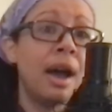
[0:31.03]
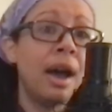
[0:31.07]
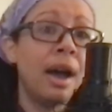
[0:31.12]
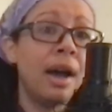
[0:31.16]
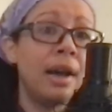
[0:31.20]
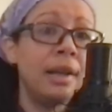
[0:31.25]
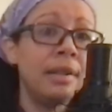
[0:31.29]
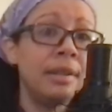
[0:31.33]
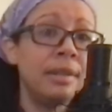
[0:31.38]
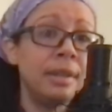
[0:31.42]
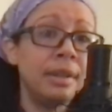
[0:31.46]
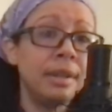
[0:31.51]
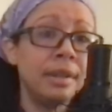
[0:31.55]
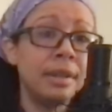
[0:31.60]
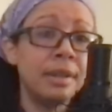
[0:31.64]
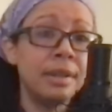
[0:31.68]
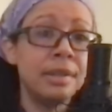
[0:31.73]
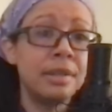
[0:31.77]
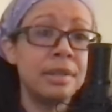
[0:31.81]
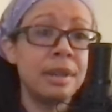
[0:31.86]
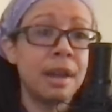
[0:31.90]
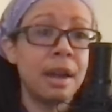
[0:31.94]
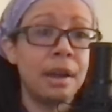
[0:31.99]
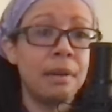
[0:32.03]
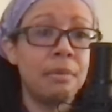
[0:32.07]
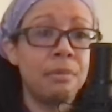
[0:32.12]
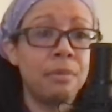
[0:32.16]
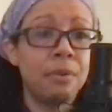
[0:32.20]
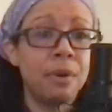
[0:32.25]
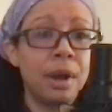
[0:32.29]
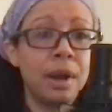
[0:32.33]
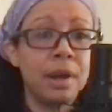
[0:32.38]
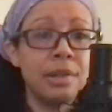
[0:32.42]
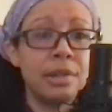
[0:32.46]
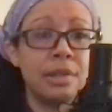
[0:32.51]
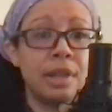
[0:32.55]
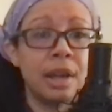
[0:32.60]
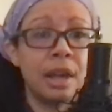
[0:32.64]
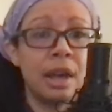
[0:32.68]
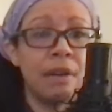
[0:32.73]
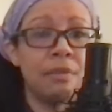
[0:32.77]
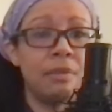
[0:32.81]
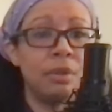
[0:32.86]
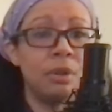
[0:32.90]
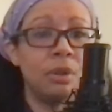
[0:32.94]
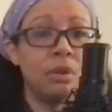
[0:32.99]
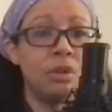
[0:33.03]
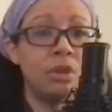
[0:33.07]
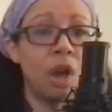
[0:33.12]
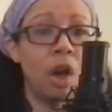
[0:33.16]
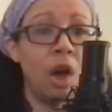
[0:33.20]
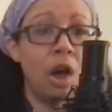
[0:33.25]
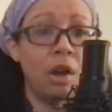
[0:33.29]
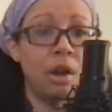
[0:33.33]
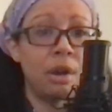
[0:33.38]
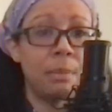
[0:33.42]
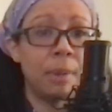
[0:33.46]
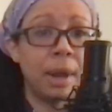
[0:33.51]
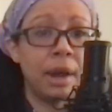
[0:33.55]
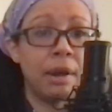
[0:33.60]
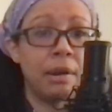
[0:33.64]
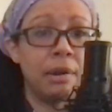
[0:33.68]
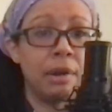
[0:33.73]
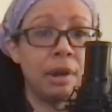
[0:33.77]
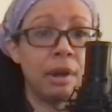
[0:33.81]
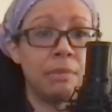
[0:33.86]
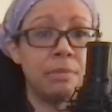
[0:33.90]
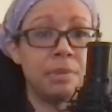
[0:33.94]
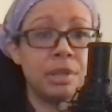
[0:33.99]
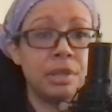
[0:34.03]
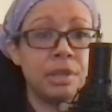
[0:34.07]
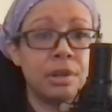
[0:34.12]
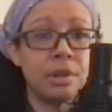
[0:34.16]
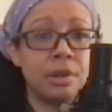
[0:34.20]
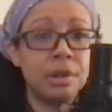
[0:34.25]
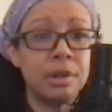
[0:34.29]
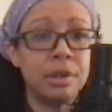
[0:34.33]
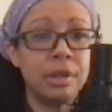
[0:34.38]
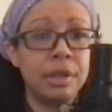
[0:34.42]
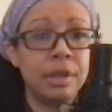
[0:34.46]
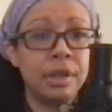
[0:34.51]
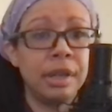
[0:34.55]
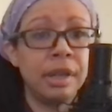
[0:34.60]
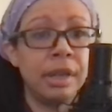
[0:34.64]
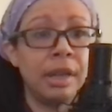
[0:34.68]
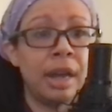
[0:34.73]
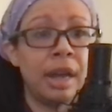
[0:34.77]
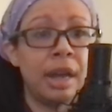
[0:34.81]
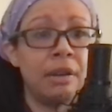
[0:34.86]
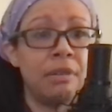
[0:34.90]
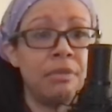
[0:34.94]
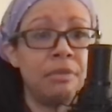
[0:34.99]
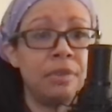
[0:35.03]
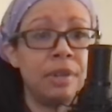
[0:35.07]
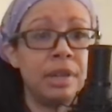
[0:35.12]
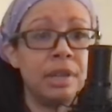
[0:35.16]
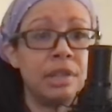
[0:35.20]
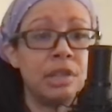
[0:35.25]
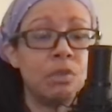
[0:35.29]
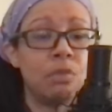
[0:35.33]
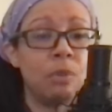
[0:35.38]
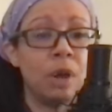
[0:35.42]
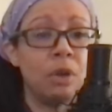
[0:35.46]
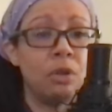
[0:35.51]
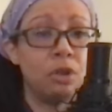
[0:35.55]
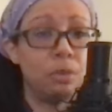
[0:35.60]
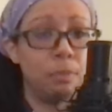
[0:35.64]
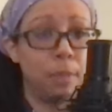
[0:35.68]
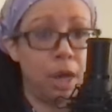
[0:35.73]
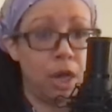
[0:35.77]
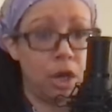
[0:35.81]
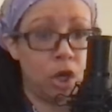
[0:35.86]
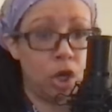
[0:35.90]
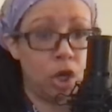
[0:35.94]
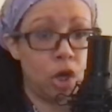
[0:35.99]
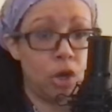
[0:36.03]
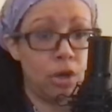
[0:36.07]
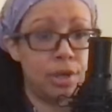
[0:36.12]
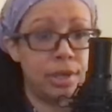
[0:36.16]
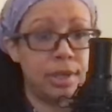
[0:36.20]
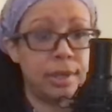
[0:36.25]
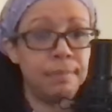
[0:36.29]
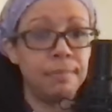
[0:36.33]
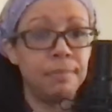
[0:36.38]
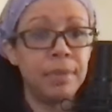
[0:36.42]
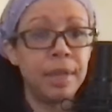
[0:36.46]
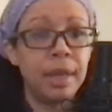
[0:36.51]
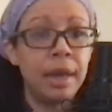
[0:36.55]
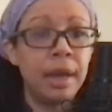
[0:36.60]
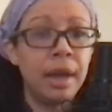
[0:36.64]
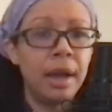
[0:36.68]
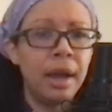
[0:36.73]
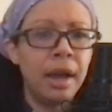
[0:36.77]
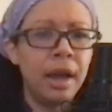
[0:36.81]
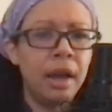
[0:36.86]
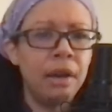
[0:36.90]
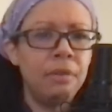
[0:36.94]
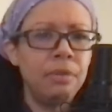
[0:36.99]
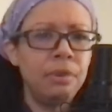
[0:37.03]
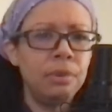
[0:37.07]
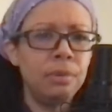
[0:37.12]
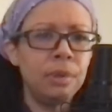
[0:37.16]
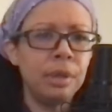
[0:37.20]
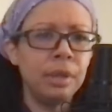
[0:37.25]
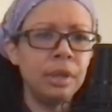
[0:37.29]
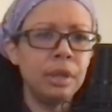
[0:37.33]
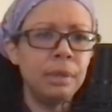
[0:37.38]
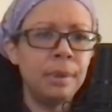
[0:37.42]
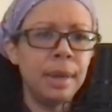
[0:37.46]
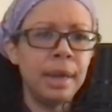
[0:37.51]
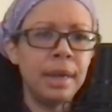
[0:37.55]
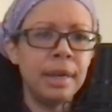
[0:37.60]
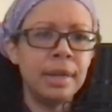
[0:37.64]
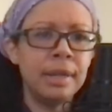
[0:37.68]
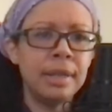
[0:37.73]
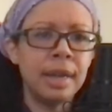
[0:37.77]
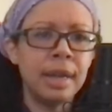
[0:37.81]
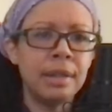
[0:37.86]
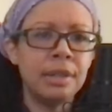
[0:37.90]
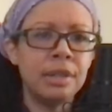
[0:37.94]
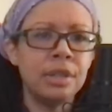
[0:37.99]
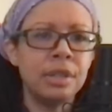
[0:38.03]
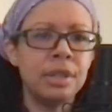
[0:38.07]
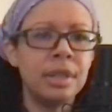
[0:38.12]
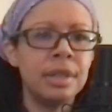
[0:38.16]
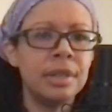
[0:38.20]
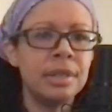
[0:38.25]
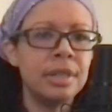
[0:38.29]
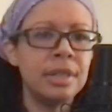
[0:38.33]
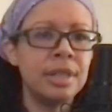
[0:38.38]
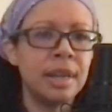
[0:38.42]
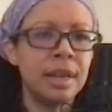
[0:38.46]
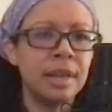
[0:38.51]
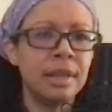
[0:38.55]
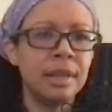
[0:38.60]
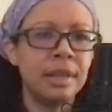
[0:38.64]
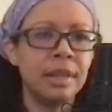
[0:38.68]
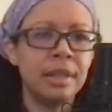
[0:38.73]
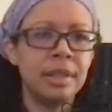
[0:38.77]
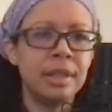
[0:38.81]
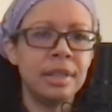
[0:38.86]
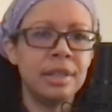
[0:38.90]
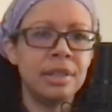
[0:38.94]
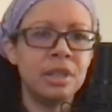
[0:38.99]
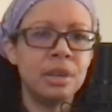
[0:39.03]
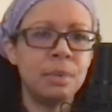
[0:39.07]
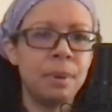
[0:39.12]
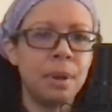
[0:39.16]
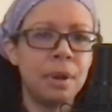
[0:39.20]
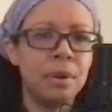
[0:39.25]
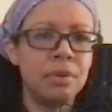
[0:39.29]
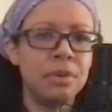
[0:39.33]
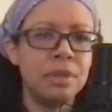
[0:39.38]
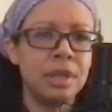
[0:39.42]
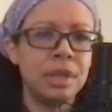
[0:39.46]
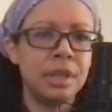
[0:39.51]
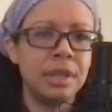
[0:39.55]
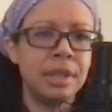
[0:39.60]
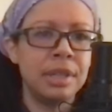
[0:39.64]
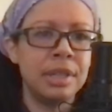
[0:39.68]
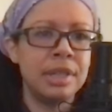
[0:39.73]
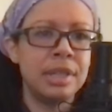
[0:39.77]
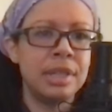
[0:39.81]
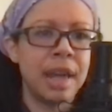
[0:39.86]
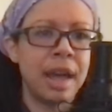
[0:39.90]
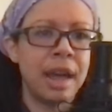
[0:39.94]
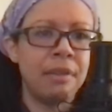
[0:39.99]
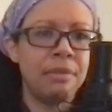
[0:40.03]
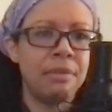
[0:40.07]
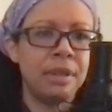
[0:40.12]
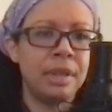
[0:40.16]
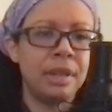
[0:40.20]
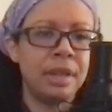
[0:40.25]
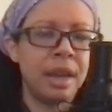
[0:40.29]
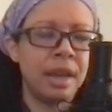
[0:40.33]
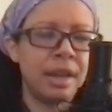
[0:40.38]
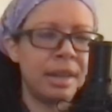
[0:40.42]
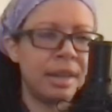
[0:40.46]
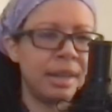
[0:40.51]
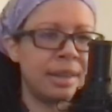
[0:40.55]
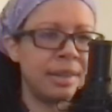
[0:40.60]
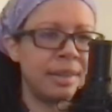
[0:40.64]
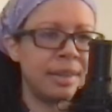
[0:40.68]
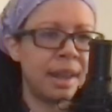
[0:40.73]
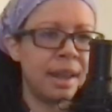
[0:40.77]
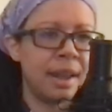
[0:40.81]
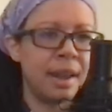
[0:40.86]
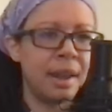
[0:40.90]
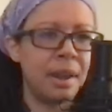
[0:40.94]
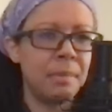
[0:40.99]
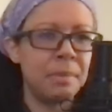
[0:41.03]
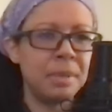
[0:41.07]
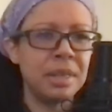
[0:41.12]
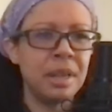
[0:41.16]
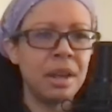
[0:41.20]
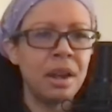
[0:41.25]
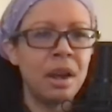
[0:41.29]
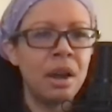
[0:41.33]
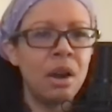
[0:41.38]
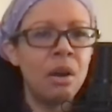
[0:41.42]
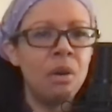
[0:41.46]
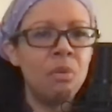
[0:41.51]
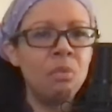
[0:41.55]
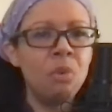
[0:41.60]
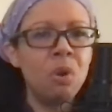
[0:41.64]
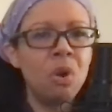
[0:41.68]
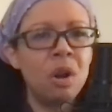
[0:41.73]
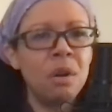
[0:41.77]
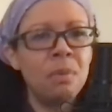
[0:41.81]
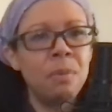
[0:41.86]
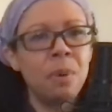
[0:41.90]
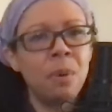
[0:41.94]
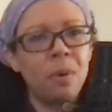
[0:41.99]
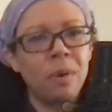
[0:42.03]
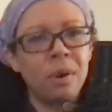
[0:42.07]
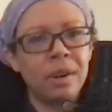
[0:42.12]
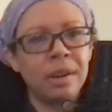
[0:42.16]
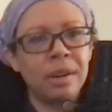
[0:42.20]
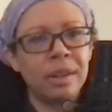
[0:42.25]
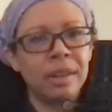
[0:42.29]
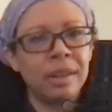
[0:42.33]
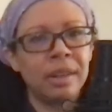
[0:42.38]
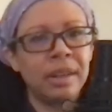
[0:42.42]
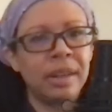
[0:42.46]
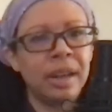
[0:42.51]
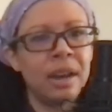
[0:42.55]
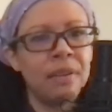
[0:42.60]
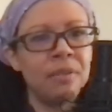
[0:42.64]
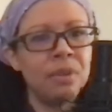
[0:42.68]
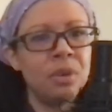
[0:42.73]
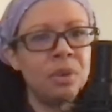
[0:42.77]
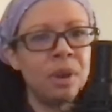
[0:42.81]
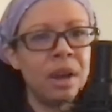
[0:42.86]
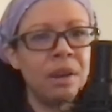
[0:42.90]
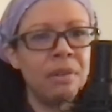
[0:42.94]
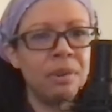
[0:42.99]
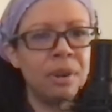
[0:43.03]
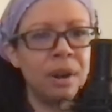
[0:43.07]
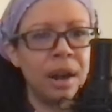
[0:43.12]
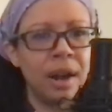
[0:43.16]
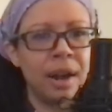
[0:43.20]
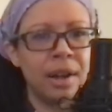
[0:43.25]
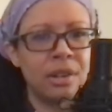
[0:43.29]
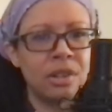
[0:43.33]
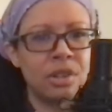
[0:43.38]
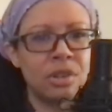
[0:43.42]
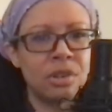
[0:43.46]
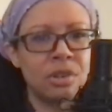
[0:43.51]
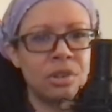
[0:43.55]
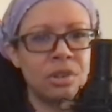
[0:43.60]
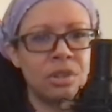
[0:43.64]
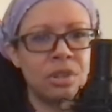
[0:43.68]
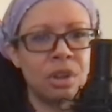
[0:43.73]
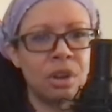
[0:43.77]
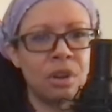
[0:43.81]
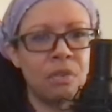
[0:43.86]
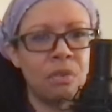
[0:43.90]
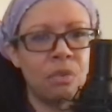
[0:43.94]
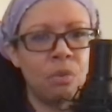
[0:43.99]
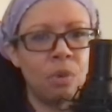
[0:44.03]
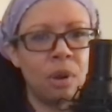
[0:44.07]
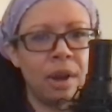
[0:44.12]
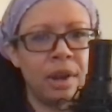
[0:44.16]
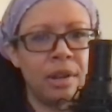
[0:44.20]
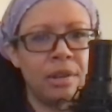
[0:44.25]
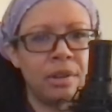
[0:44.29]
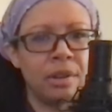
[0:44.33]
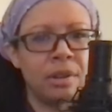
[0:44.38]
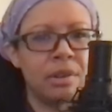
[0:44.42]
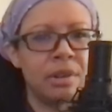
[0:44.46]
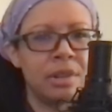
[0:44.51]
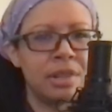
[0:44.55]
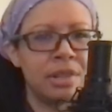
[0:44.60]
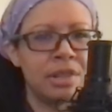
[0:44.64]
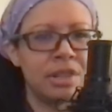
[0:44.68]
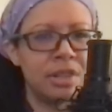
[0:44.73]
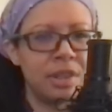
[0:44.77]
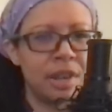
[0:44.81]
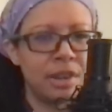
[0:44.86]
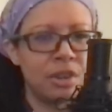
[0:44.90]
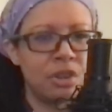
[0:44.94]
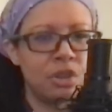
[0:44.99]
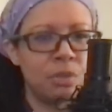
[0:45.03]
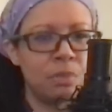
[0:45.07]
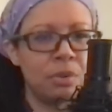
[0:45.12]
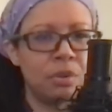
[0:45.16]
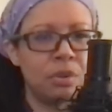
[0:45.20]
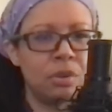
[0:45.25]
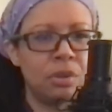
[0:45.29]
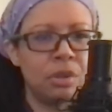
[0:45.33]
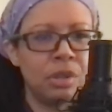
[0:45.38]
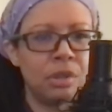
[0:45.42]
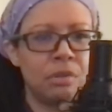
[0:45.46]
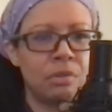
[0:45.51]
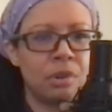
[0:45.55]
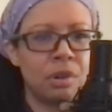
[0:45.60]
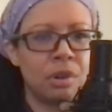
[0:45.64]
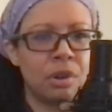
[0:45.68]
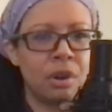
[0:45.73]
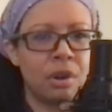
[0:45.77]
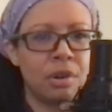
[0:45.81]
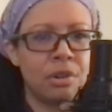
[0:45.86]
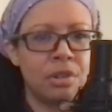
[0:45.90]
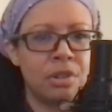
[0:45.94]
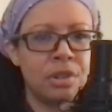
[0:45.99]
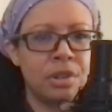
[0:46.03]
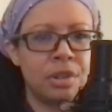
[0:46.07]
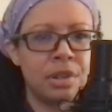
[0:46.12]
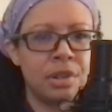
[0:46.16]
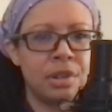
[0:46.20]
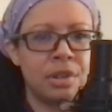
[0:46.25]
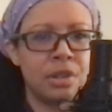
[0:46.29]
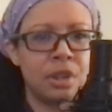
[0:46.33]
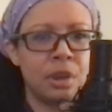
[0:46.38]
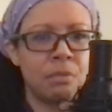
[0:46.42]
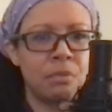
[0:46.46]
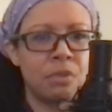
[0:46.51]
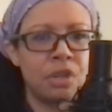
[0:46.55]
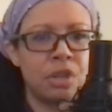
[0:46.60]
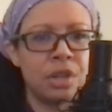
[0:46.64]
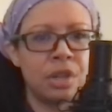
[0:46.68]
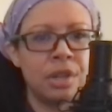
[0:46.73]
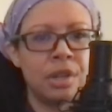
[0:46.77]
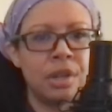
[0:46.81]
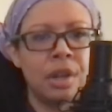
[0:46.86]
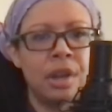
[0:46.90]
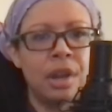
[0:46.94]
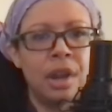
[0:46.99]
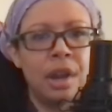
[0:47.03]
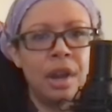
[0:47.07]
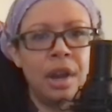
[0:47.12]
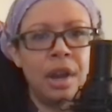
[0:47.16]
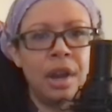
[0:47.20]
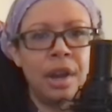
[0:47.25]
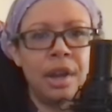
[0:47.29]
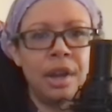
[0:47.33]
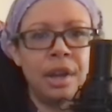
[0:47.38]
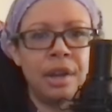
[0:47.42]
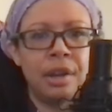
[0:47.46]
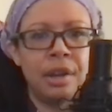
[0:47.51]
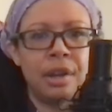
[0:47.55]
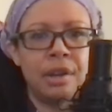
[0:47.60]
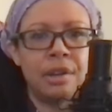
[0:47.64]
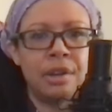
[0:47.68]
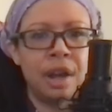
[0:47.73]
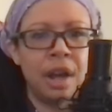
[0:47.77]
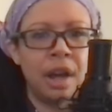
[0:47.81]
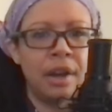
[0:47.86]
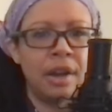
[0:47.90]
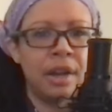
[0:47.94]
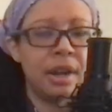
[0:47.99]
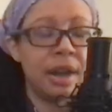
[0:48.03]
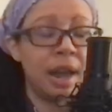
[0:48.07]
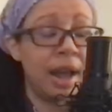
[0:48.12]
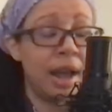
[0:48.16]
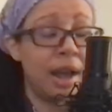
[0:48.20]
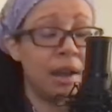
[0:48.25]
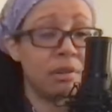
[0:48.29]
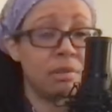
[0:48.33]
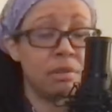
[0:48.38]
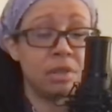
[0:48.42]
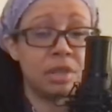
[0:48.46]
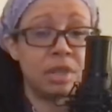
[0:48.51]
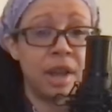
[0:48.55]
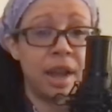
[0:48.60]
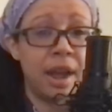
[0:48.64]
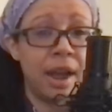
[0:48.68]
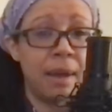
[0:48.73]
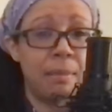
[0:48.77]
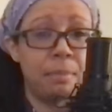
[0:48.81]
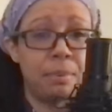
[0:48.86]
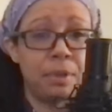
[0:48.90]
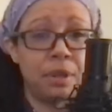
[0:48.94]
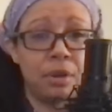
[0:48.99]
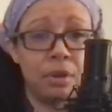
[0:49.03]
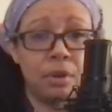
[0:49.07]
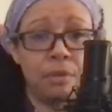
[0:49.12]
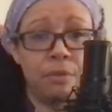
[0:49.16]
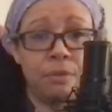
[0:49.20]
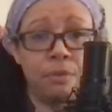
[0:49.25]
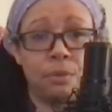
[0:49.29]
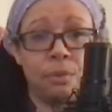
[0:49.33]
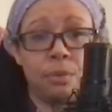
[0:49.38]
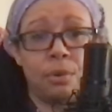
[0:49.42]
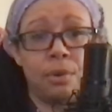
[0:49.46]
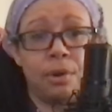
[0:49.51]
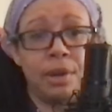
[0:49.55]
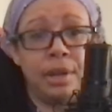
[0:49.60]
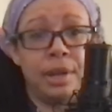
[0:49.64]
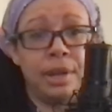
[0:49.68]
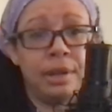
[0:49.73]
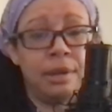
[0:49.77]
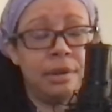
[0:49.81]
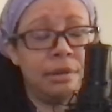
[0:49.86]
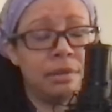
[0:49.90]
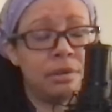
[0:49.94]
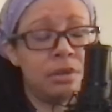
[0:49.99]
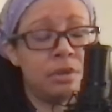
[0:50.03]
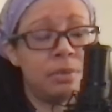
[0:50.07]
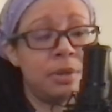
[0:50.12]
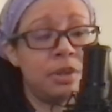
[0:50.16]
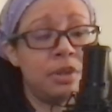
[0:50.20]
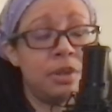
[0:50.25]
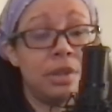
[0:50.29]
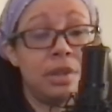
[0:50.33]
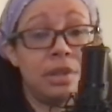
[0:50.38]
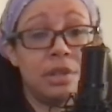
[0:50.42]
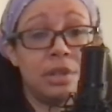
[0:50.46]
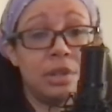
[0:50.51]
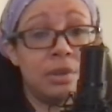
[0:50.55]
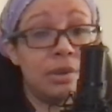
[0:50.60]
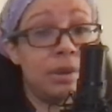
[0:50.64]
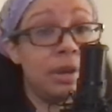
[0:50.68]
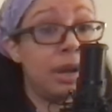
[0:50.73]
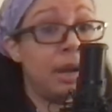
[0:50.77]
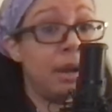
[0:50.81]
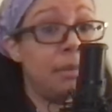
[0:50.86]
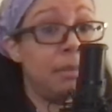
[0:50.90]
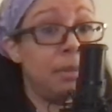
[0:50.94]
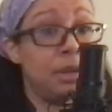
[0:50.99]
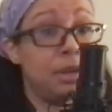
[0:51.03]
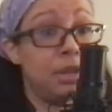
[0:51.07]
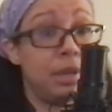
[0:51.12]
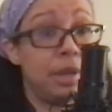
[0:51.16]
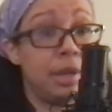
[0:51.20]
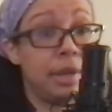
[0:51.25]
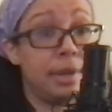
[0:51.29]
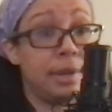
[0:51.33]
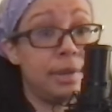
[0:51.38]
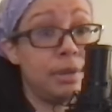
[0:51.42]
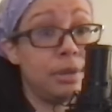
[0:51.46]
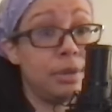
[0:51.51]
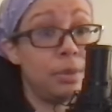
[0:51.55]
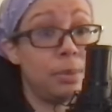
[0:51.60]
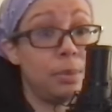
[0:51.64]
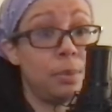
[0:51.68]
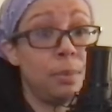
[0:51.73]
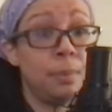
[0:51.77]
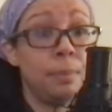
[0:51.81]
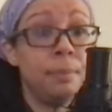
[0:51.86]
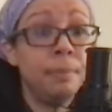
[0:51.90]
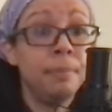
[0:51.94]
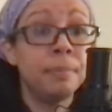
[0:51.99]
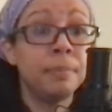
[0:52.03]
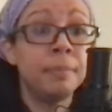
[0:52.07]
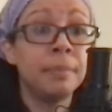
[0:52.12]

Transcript: I think it's time for us to have a little talk about absurdly envious wealthmongers. Have you really paid attention and studied these supposedly savvy, cunning types? More importantly, have you ever asked yourself why they're insatiable in regards to consumption and not an ounce happier for it, especially considering how much they consume?